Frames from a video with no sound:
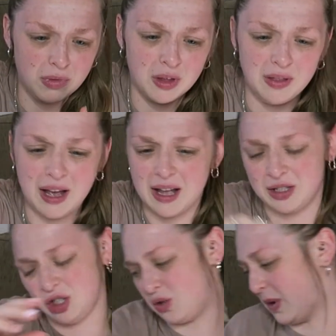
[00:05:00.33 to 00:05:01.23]
That
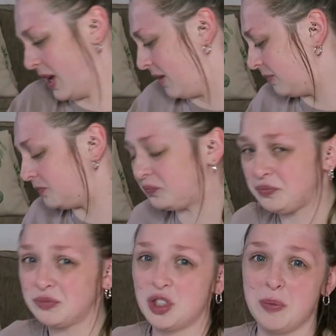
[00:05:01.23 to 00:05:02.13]
has just went
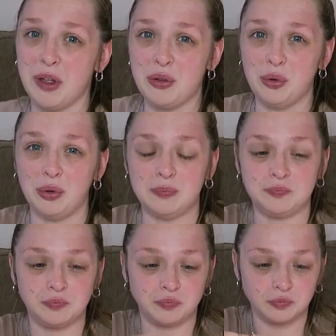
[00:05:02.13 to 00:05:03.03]
to my throat.
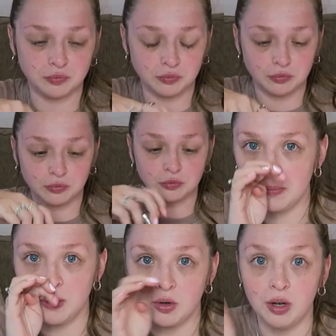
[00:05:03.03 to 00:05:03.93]

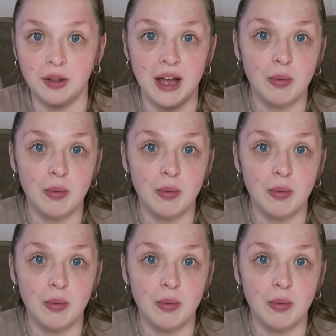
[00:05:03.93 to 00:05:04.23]
Oh, that